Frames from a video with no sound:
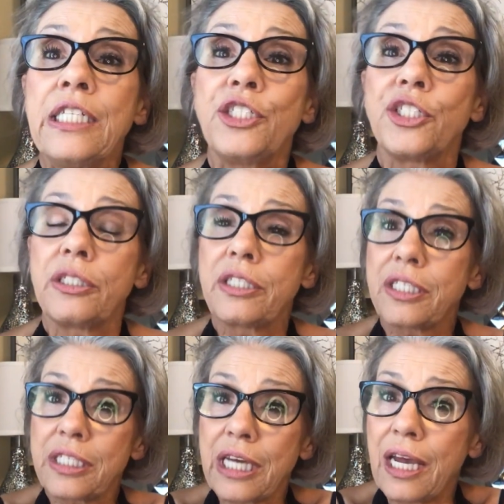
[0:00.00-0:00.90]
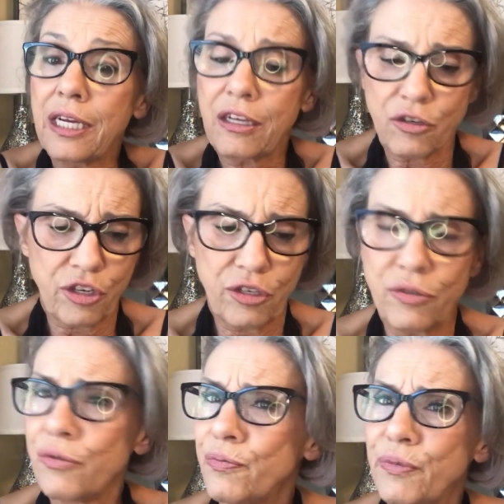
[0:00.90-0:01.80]
Just go
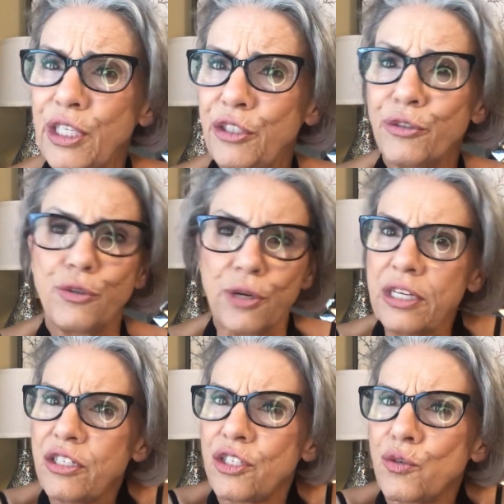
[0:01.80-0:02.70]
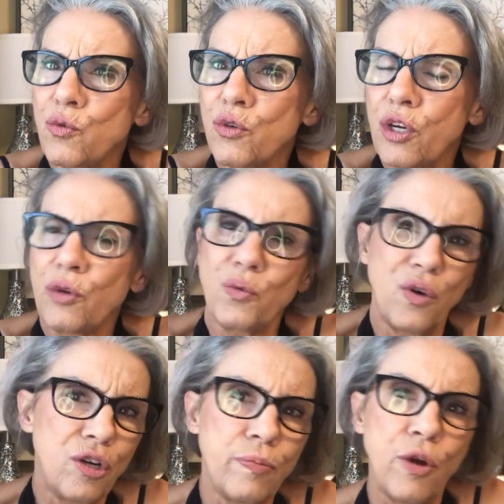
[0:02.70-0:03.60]
to your drugstore, go to
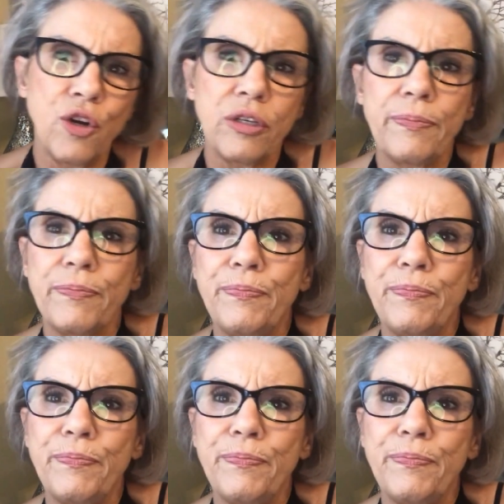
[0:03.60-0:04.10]
Walmart,